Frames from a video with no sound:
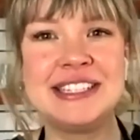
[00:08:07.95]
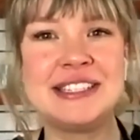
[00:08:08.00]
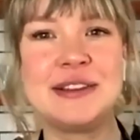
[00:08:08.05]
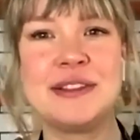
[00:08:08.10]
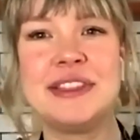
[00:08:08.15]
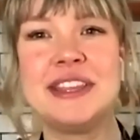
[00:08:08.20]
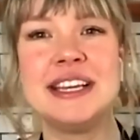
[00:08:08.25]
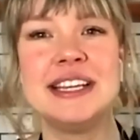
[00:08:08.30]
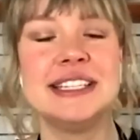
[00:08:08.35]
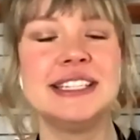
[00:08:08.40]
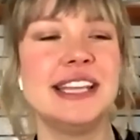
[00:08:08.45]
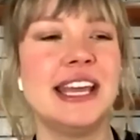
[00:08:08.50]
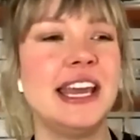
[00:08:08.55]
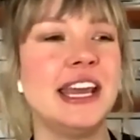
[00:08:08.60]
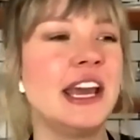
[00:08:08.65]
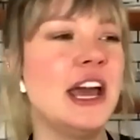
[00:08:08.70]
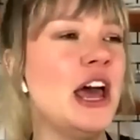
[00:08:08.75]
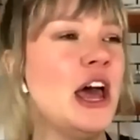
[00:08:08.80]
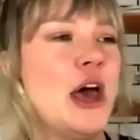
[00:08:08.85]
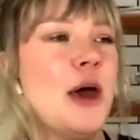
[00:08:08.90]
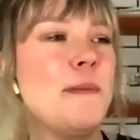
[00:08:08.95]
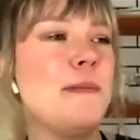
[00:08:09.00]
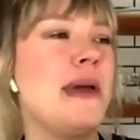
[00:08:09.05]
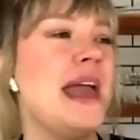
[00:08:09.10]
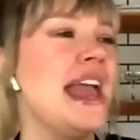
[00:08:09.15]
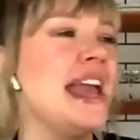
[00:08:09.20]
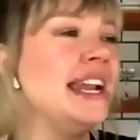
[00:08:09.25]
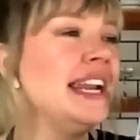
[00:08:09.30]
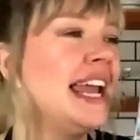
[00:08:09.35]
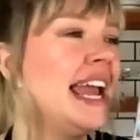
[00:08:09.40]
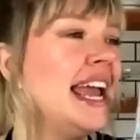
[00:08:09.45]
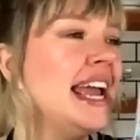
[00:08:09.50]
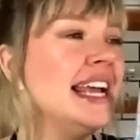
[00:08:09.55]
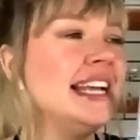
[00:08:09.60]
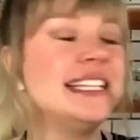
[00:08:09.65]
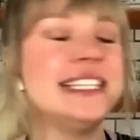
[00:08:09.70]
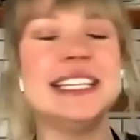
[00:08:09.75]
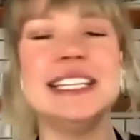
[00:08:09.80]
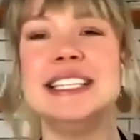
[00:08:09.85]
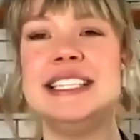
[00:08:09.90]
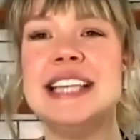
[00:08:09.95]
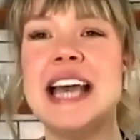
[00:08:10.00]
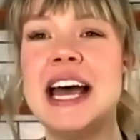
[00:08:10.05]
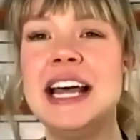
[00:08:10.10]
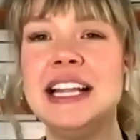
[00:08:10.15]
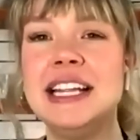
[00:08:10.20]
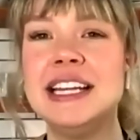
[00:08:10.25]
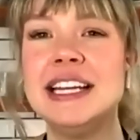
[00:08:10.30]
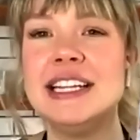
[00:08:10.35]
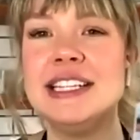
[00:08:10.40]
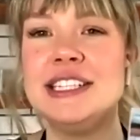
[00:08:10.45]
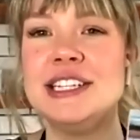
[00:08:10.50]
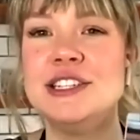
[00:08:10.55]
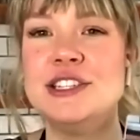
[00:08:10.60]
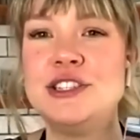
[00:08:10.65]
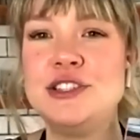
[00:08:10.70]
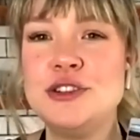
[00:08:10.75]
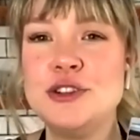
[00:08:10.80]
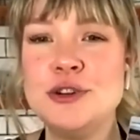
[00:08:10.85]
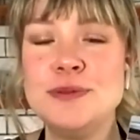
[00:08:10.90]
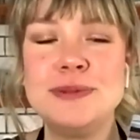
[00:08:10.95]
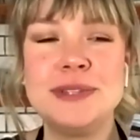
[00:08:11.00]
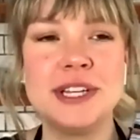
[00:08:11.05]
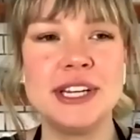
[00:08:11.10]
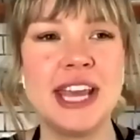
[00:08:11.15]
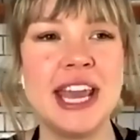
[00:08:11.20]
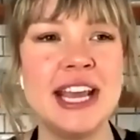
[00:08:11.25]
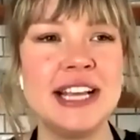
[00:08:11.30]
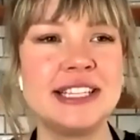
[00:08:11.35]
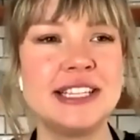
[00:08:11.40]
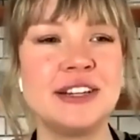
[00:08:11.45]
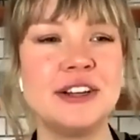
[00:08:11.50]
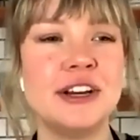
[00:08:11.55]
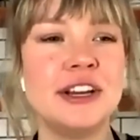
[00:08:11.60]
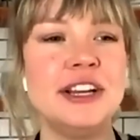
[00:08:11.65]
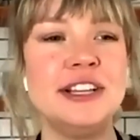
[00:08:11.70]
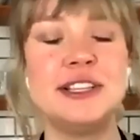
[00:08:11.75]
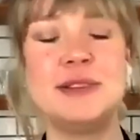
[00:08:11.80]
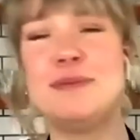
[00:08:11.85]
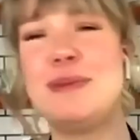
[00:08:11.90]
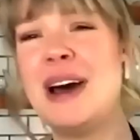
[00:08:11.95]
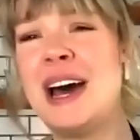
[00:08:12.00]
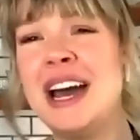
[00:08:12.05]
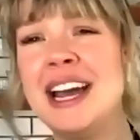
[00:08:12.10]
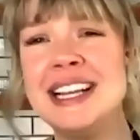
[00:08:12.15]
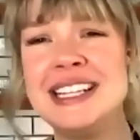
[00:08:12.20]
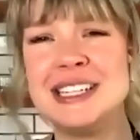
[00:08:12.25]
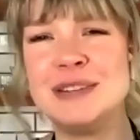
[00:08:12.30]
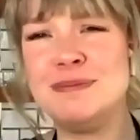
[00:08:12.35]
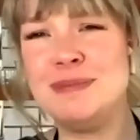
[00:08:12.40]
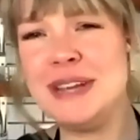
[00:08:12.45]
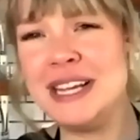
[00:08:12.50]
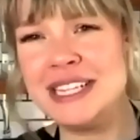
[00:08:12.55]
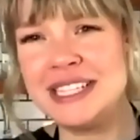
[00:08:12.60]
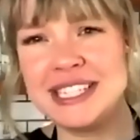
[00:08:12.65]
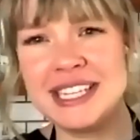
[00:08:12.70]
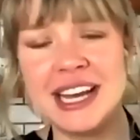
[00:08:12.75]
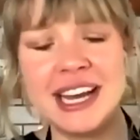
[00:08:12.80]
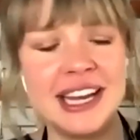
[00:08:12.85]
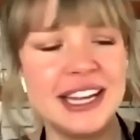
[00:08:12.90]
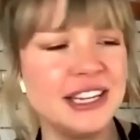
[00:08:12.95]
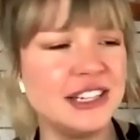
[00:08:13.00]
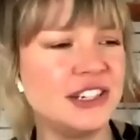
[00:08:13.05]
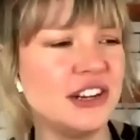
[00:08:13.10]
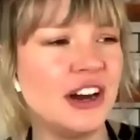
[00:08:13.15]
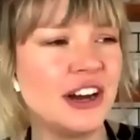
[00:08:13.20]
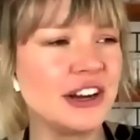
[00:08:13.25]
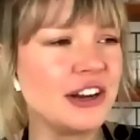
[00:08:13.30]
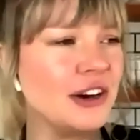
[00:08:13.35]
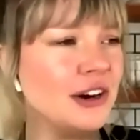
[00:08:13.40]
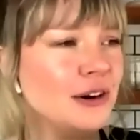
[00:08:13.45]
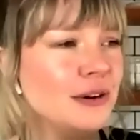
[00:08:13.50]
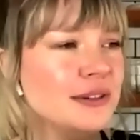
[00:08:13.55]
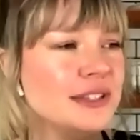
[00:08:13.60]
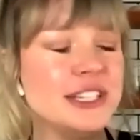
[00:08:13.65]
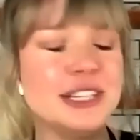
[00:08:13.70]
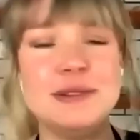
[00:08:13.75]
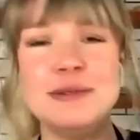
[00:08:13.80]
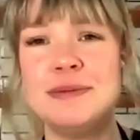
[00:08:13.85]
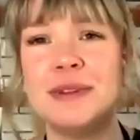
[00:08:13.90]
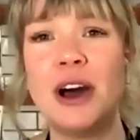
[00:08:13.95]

So things like pancakes and salads and soups and cakes and cookies and pies and pizza and tacos and